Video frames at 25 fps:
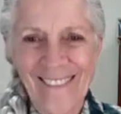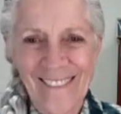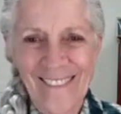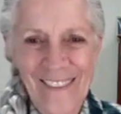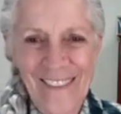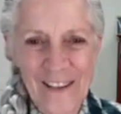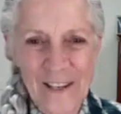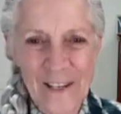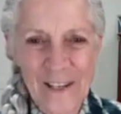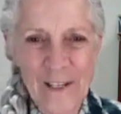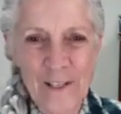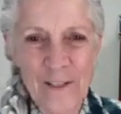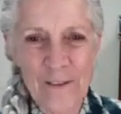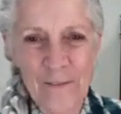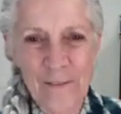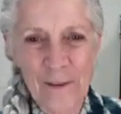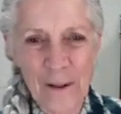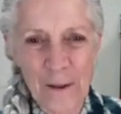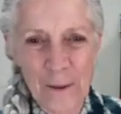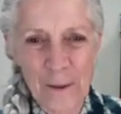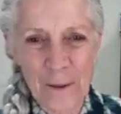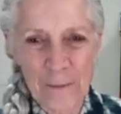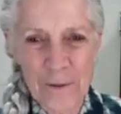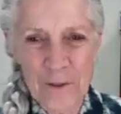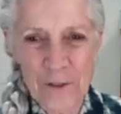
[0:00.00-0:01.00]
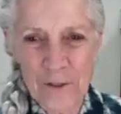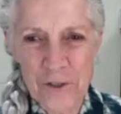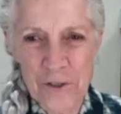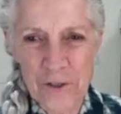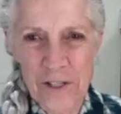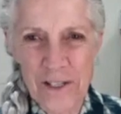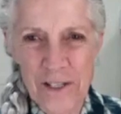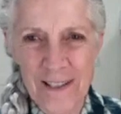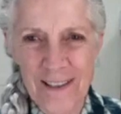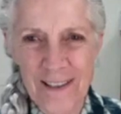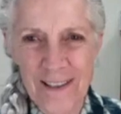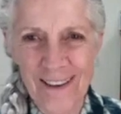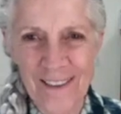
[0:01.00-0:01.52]
and he developed
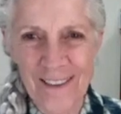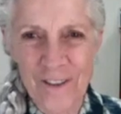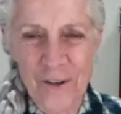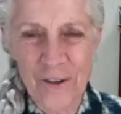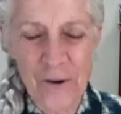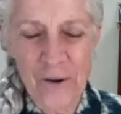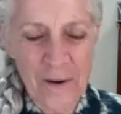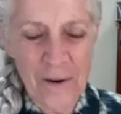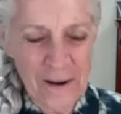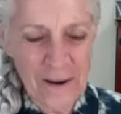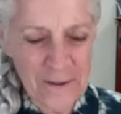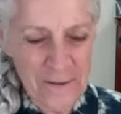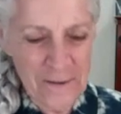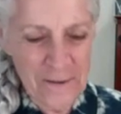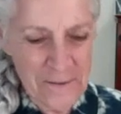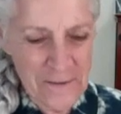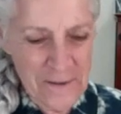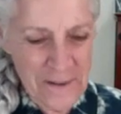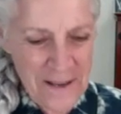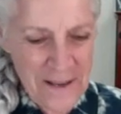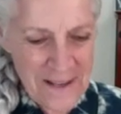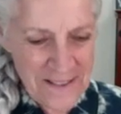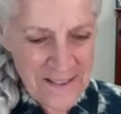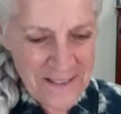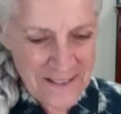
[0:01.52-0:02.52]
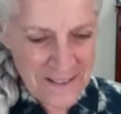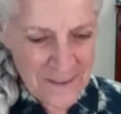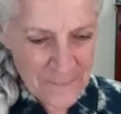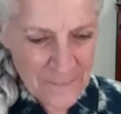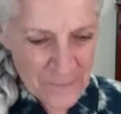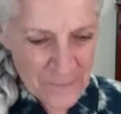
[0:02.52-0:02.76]
Jeet Kune Do out of that.